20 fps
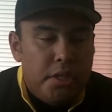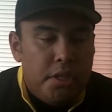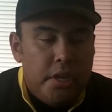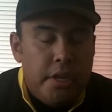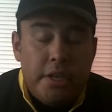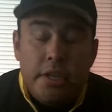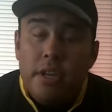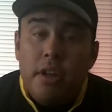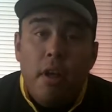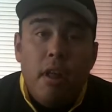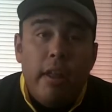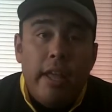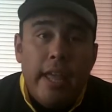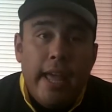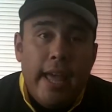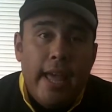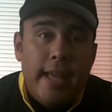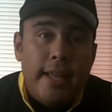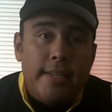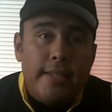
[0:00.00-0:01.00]
The Denali
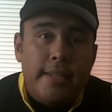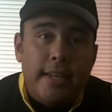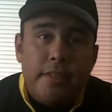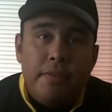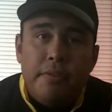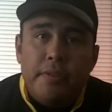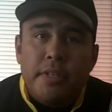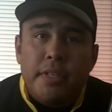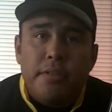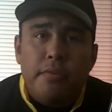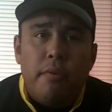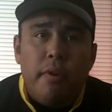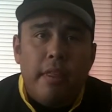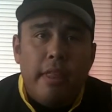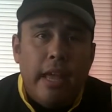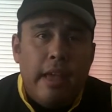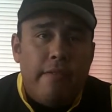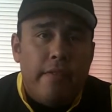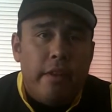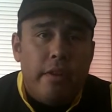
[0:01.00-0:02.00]
has 3 sets of rod.
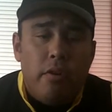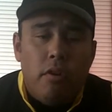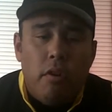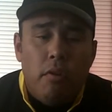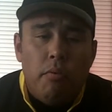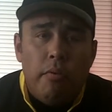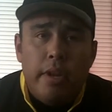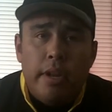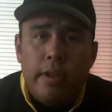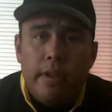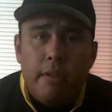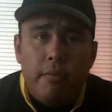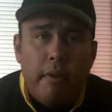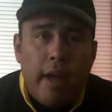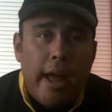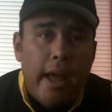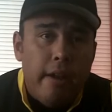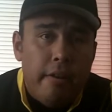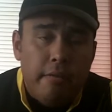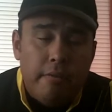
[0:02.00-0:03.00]
They have the Norwood,
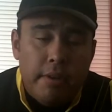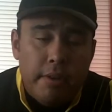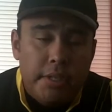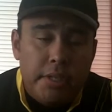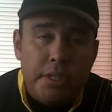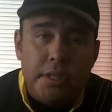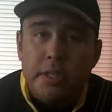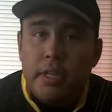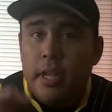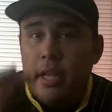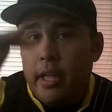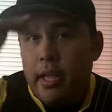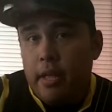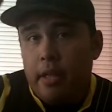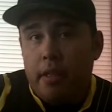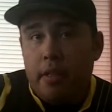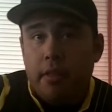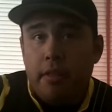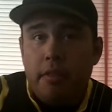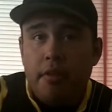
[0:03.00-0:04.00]
which is
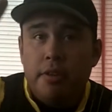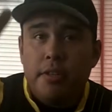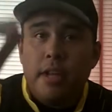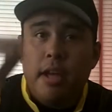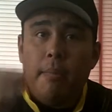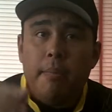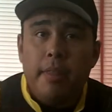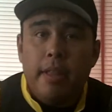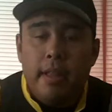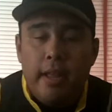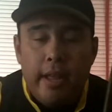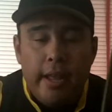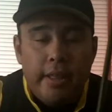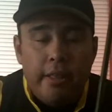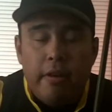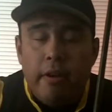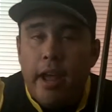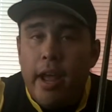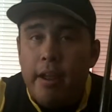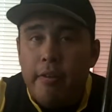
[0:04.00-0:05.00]
their top of the line,
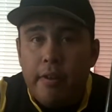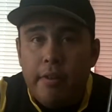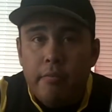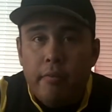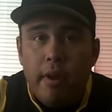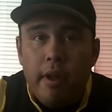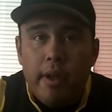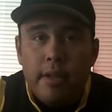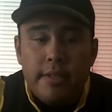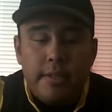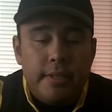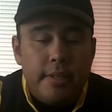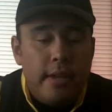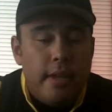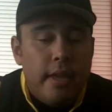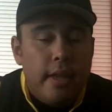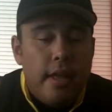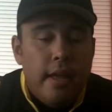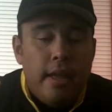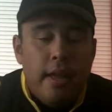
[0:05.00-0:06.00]
their higher end rods.
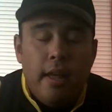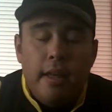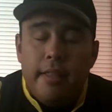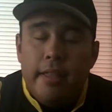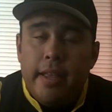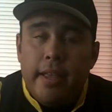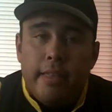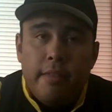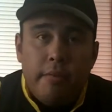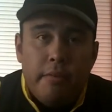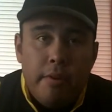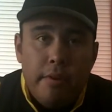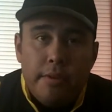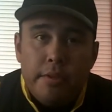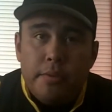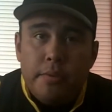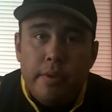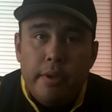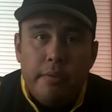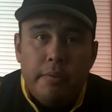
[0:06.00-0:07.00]
They got the
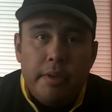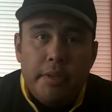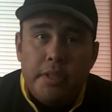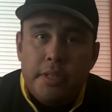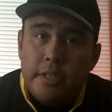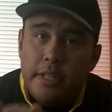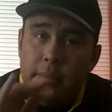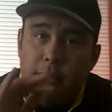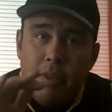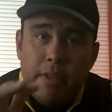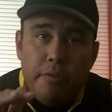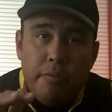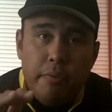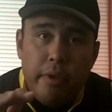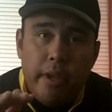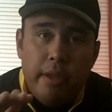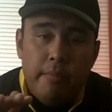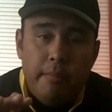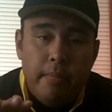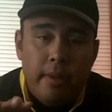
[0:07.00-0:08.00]
Rosewood, which is in
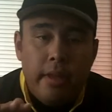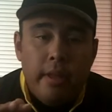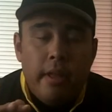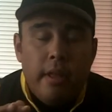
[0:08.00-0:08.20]
between.